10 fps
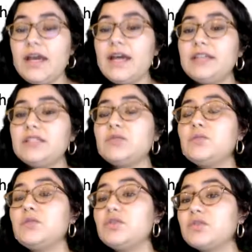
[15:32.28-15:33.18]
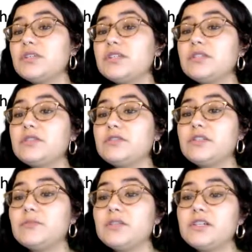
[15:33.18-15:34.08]
It is mutually
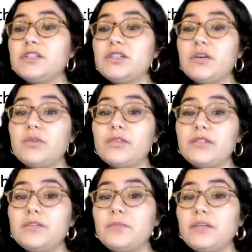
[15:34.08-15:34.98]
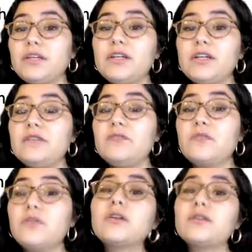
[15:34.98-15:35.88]
exclusive because no one could appear in
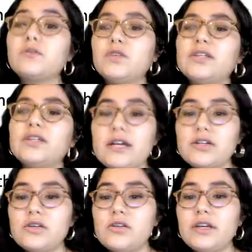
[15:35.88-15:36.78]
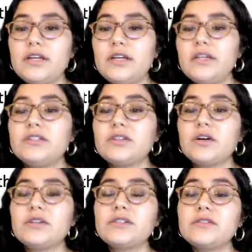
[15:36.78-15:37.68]
more than one category. It is
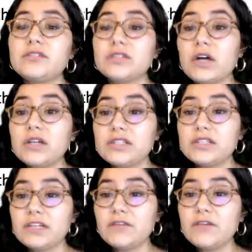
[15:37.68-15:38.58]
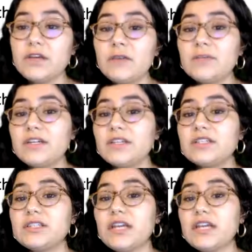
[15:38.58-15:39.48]
also exhaustive because
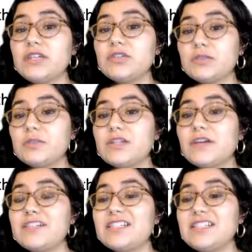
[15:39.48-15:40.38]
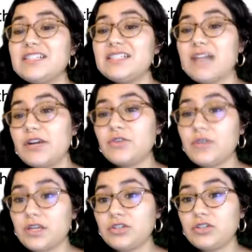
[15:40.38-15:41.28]
the age groups cover the entire
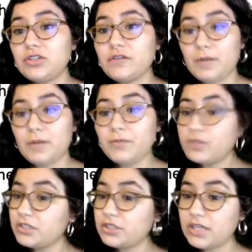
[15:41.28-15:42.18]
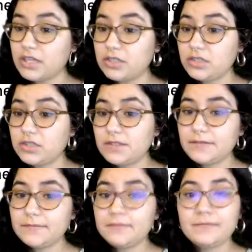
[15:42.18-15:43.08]
range of the population ages.
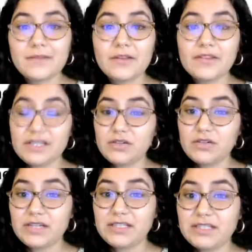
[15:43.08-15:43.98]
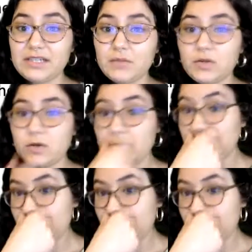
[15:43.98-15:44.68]
That's a great example.